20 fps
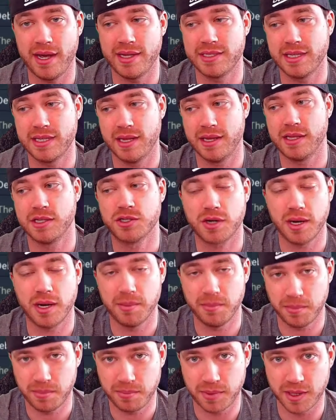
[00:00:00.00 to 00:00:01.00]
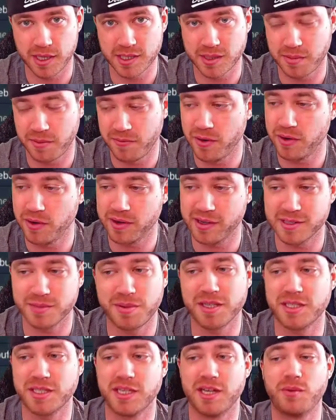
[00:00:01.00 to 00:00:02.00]
and then try and place provoke,
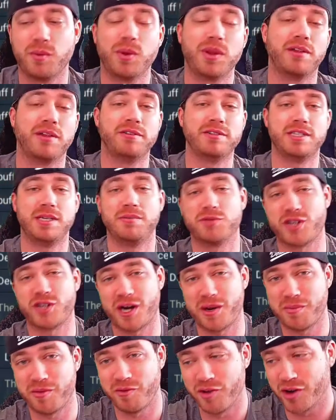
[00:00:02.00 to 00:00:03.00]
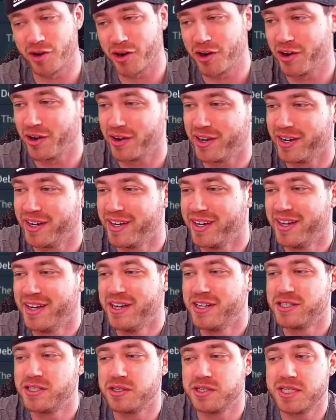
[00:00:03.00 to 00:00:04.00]
especially with other team trying to provoke her.
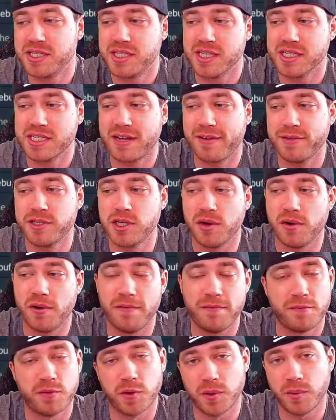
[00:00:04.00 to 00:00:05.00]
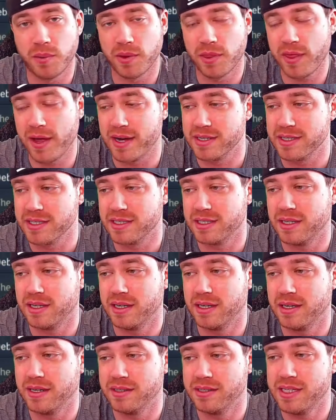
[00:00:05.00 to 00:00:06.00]
So she does have a total of
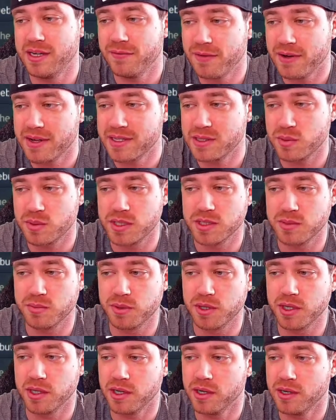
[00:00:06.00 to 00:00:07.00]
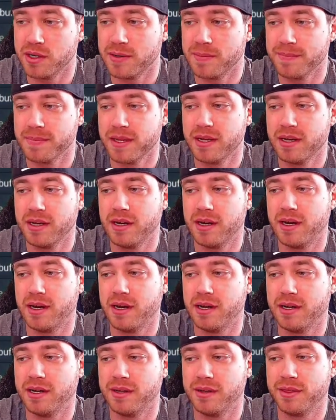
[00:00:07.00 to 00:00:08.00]
41,000 defense, which is pretty good.
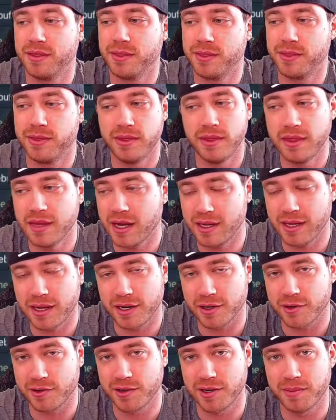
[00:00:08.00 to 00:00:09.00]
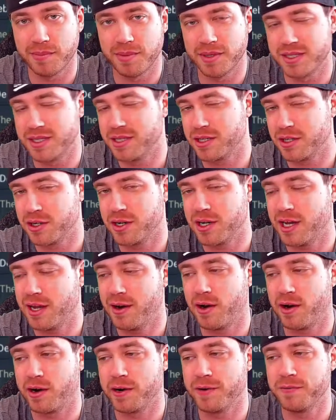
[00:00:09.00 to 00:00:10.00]
Not a lot of crit, but she could hit
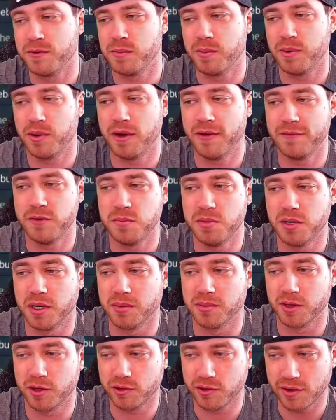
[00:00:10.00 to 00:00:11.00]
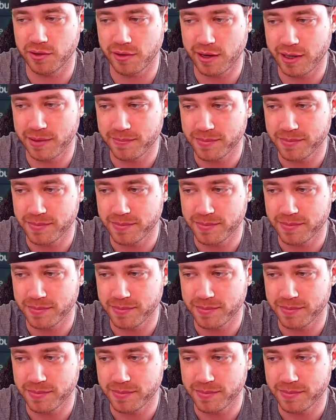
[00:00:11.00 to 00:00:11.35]
hard if you build up the crit rate.